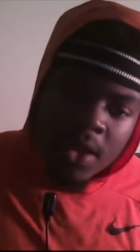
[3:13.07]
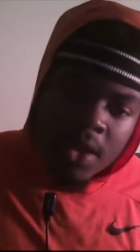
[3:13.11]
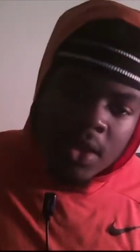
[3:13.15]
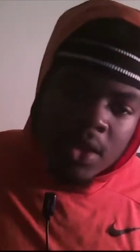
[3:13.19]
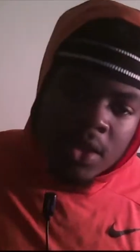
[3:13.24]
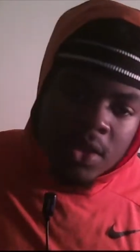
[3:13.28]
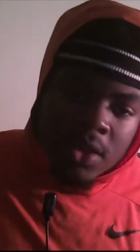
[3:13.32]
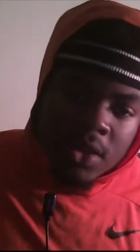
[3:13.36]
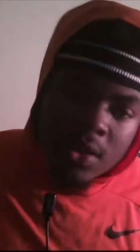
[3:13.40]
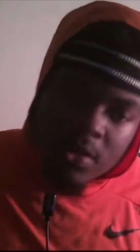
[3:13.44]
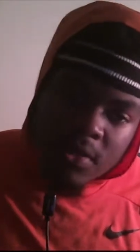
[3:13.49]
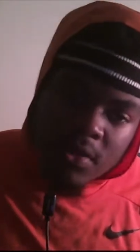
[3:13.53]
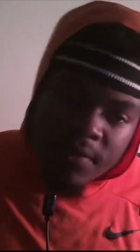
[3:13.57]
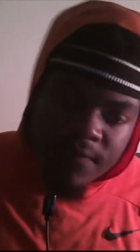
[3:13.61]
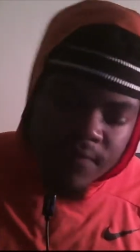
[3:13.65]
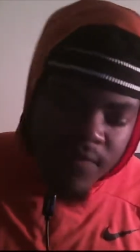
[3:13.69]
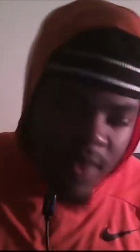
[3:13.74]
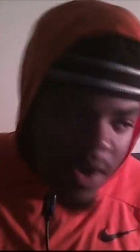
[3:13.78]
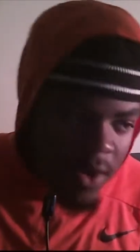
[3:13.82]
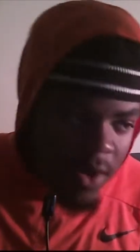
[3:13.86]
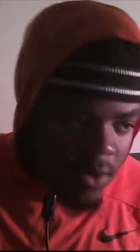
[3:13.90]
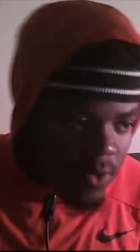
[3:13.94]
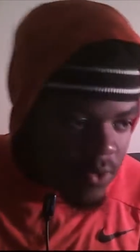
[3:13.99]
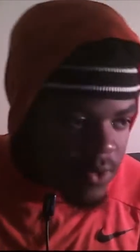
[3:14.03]
This the
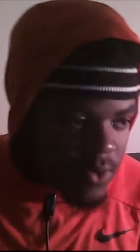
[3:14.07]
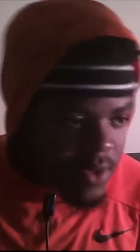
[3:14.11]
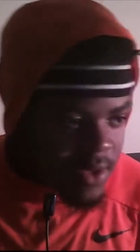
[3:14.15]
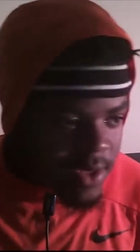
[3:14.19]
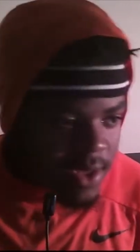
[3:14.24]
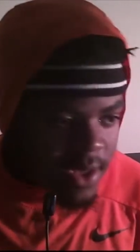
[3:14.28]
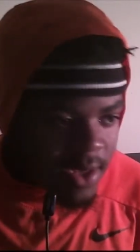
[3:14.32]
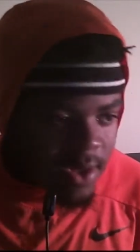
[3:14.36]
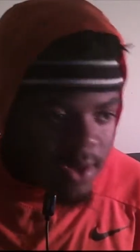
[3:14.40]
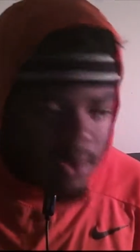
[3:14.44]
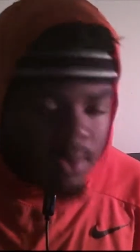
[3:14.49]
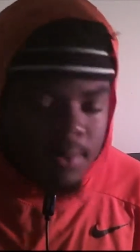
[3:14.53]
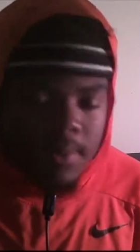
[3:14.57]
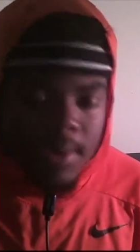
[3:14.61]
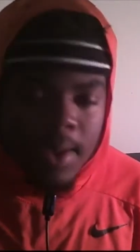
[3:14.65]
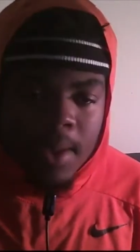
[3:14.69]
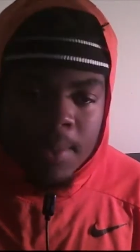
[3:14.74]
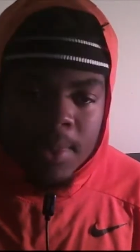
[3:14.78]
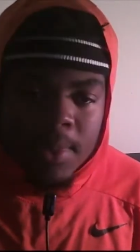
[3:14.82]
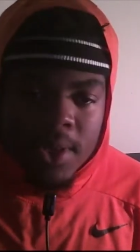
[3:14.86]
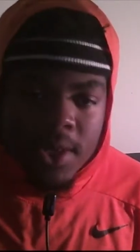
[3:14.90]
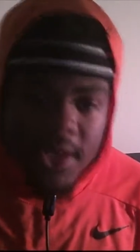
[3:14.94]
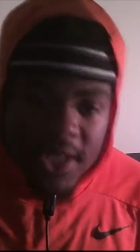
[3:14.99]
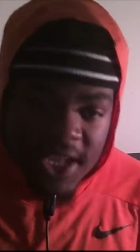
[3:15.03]
final time I'ma
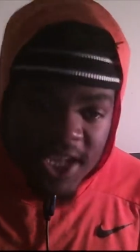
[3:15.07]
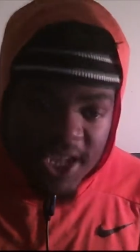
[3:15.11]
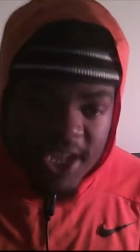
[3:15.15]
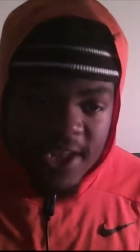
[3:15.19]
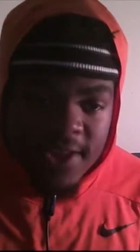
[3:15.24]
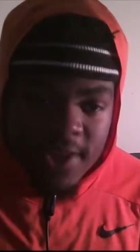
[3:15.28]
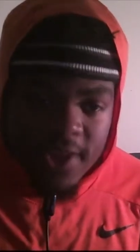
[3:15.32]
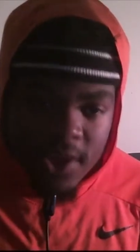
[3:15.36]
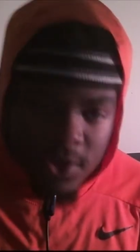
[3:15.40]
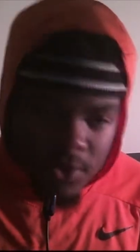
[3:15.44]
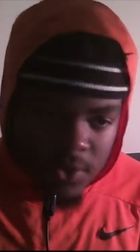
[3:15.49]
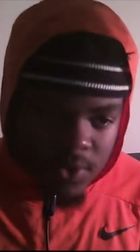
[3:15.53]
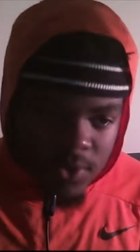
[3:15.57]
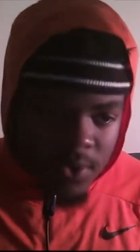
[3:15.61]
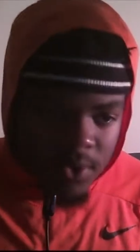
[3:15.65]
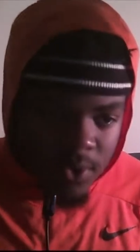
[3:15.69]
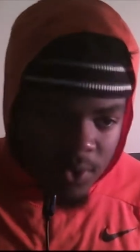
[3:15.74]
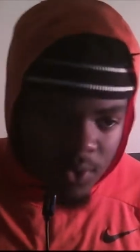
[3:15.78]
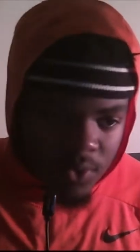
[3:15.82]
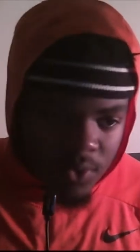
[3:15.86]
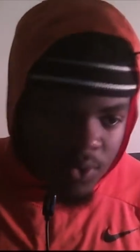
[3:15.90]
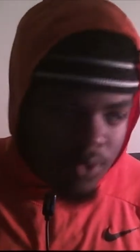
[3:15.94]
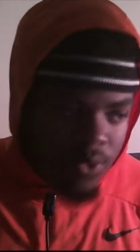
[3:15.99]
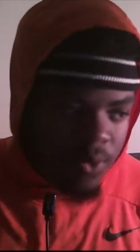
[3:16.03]
leave
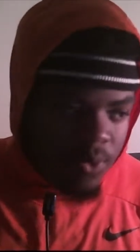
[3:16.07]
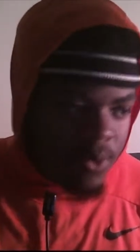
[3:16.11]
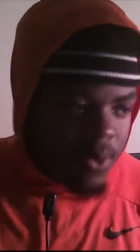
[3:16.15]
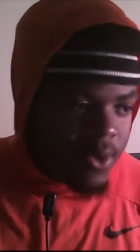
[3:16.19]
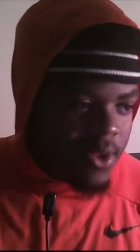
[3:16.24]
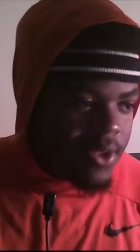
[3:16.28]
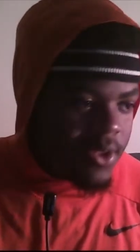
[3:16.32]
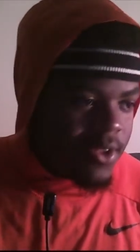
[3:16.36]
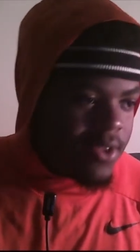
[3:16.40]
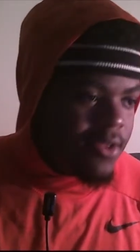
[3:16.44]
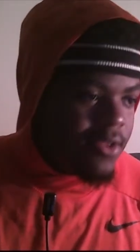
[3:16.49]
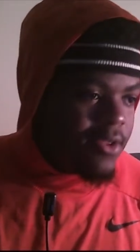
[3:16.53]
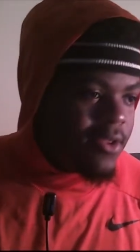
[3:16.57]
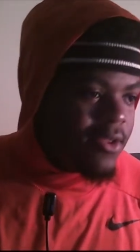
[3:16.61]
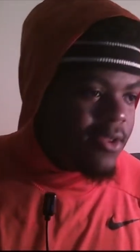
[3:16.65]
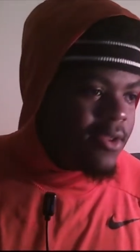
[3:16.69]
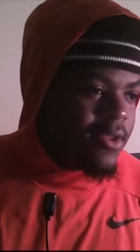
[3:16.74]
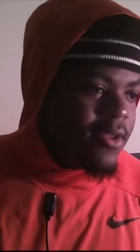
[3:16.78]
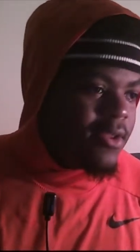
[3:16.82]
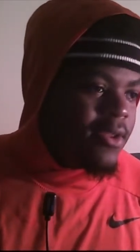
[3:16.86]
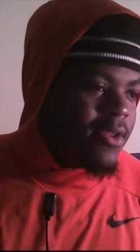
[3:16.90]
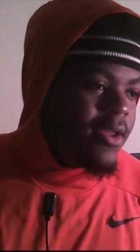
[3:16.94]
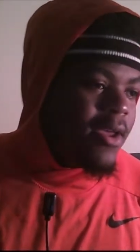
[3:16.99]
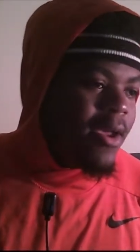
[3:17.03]
YouTube.
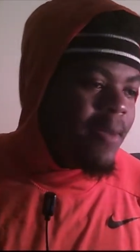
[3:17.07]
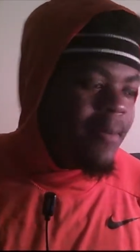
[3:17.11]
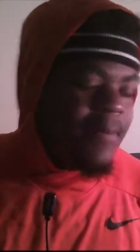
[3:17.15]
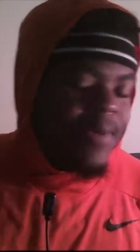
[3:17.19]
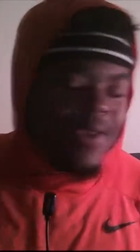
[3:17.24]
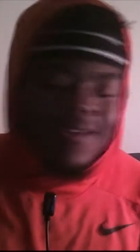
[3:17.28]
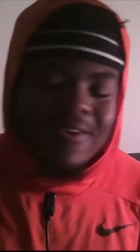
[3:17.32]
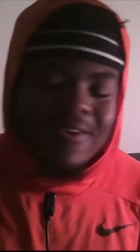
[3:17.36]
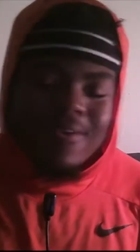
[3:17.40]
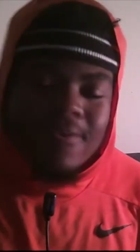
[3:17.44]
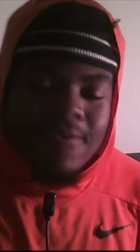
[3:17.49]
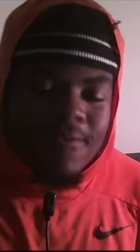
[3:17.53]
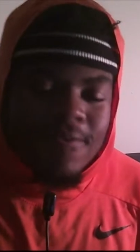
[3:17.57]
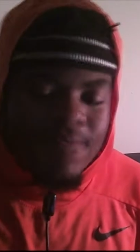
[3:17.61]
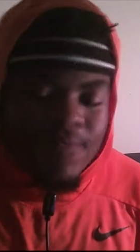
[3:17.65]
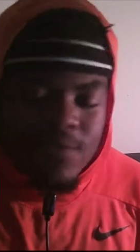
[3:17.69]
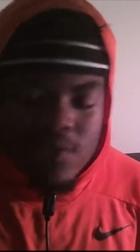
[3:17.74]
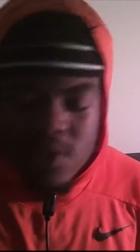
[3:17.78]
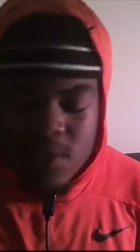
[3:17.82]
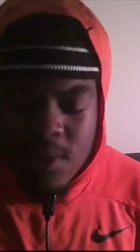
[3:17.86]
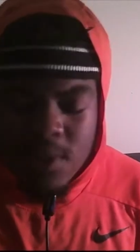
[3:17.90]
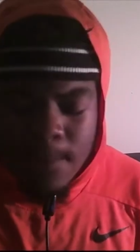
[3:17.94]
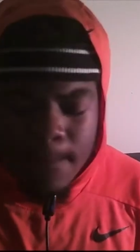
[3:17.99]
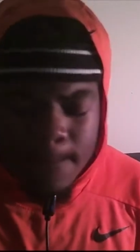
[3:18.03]
I've been gone for
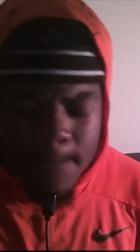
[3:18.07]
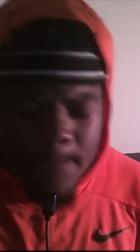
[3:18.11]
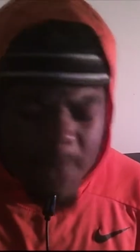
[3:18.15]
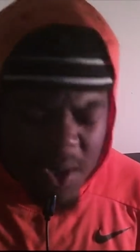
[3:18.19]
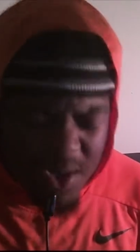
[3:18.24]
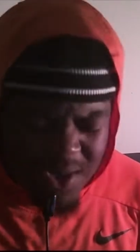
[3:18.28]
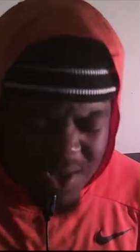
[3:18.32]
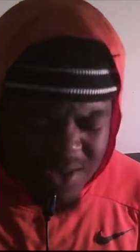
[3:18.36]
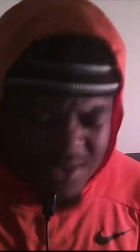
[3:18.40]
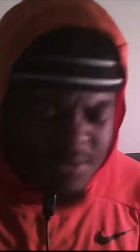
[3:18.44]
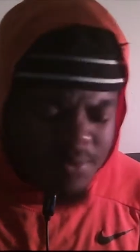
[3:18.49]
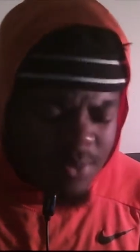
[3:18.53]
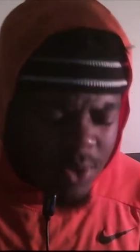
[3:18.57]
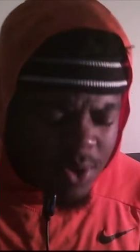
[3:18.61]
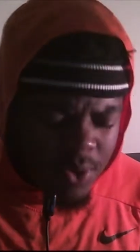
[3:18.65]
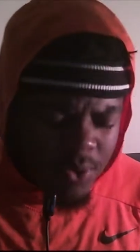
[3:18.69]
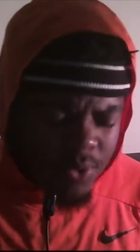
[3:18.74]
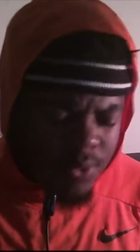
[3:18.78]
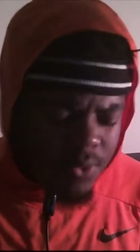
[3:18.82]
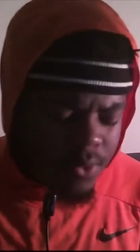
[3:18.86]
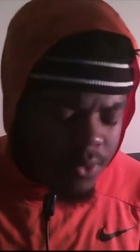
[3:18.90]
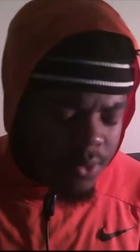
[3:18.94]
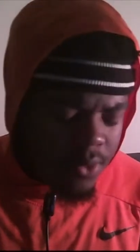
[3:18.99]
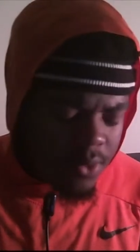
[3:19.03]
some months, bro.
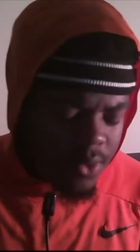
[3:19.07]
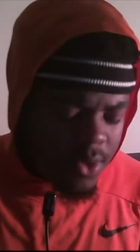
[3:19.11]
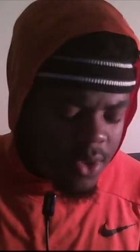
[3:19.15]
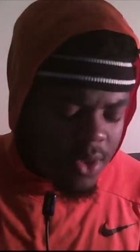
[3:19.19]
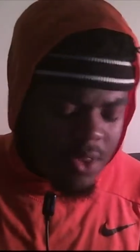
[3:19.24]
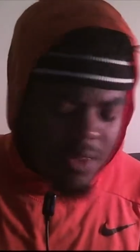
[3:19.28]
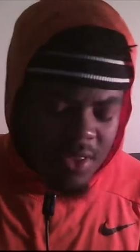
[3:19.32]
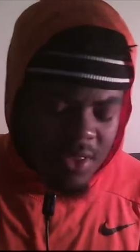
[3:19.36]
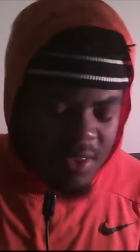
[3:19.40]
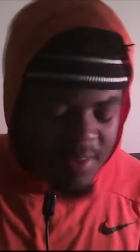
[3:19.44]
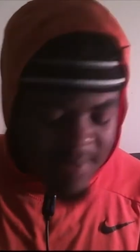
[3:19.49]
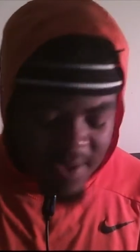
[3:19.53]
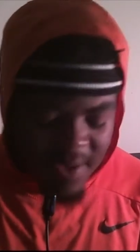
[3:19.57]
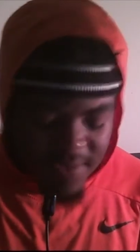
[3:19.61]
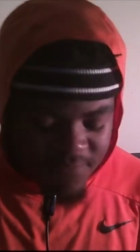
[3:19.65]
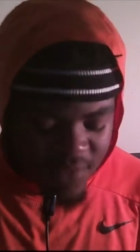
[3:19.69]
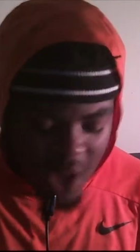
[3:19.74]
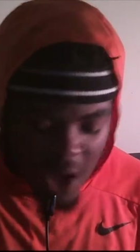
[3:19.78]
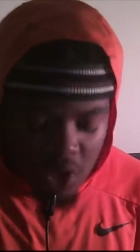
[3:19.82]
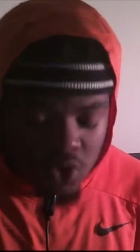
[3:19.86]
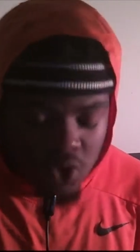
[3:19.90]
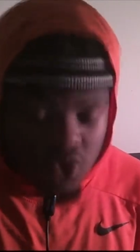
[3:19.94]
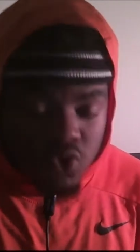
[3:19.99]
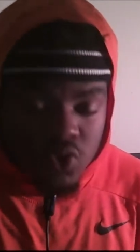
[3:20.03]
This is my
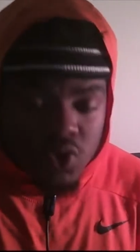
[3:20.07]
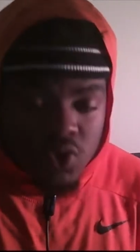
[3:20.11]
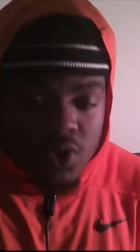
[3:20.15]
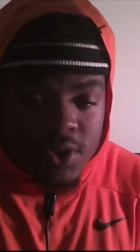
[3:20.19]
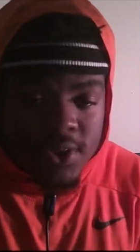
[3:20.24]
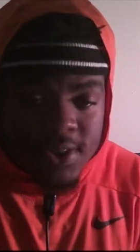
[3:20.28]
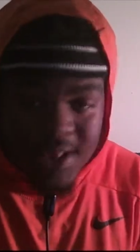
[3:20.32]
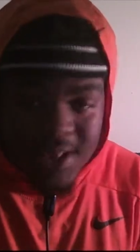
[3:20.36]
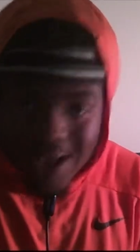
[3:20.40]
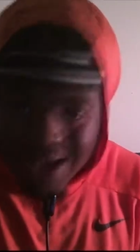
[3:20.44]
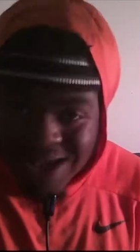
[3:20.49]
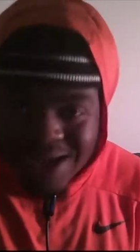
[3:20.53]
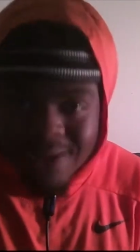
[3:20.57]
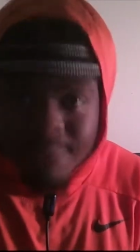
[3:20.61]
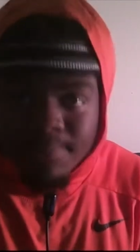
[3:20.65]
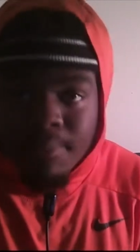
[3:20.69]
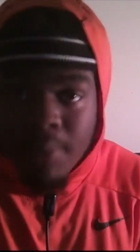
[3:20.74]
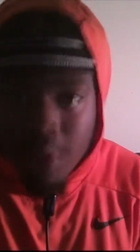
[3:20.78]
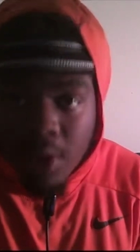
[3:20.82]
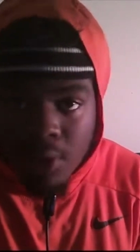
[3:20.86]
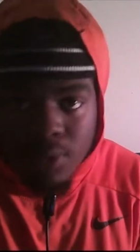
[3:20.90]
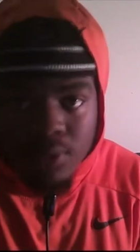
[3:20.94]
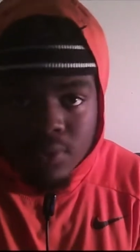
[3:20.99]
final time, bro.